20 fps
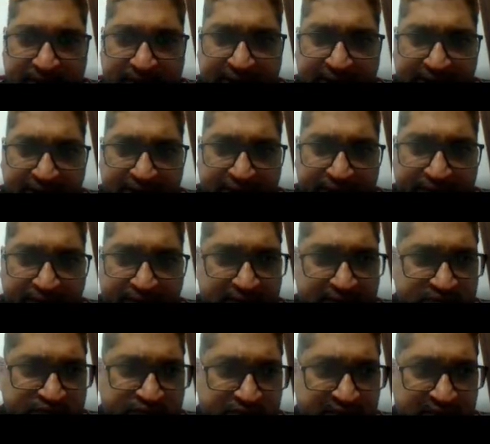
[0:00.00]
in
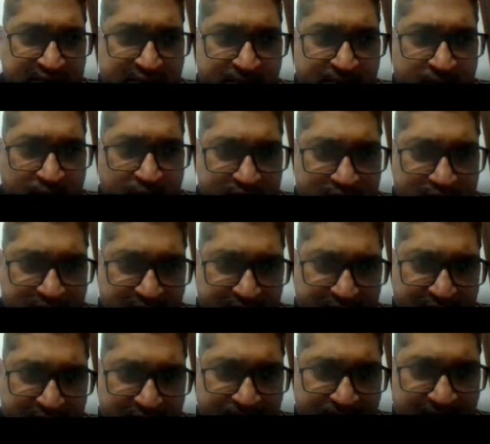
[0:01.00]
activities within the
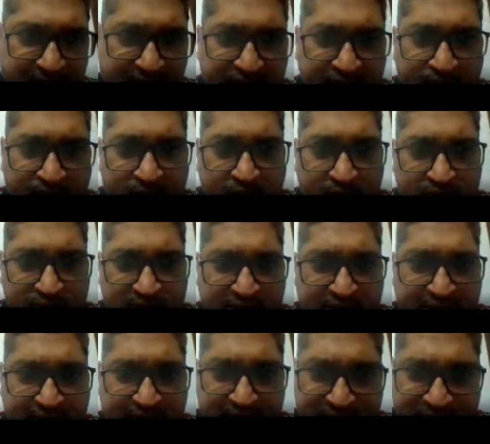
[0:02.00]
blockchain, a private
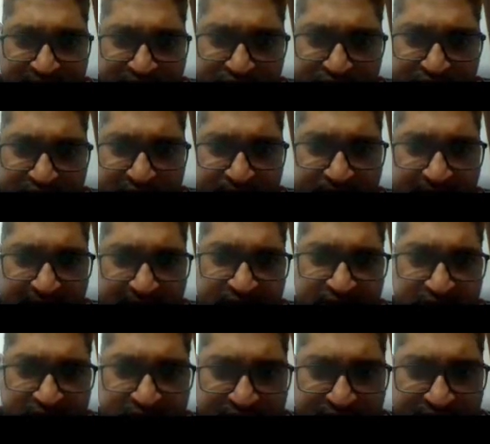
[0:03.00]
blockchain can ensure the
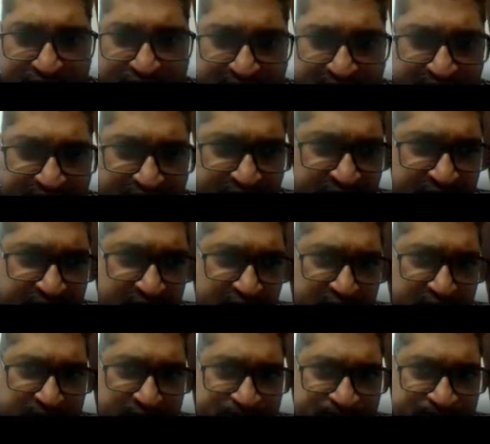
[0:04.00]
privacy of chain
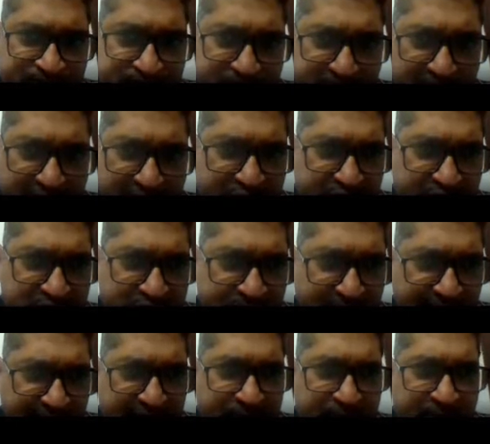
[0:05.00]
which
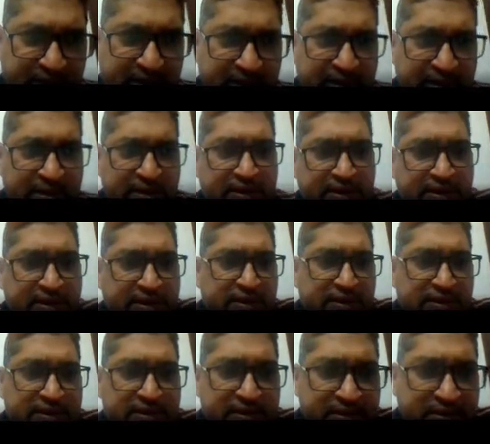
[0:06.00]
might be
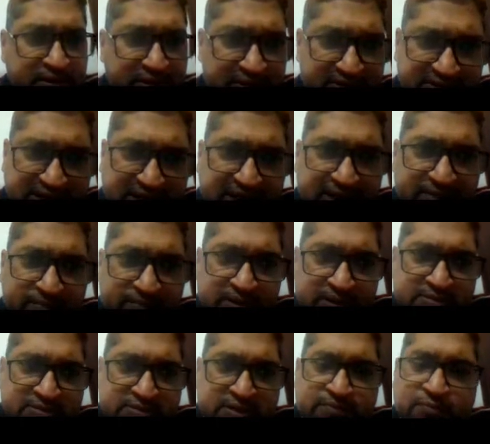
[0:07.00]
desirable
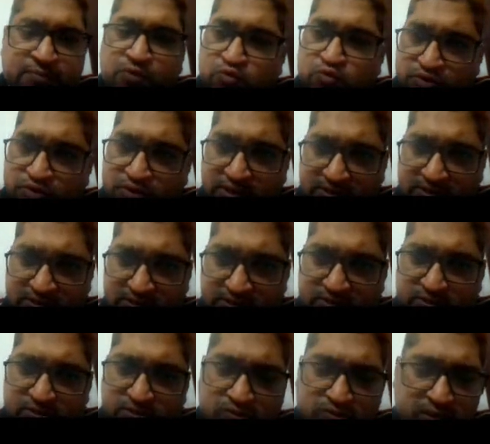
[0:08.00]
in some use
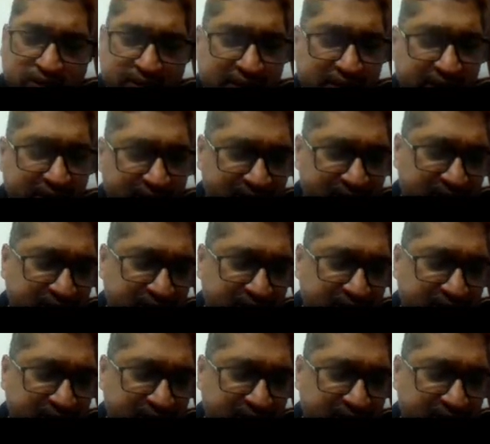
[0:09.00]
cases. So again,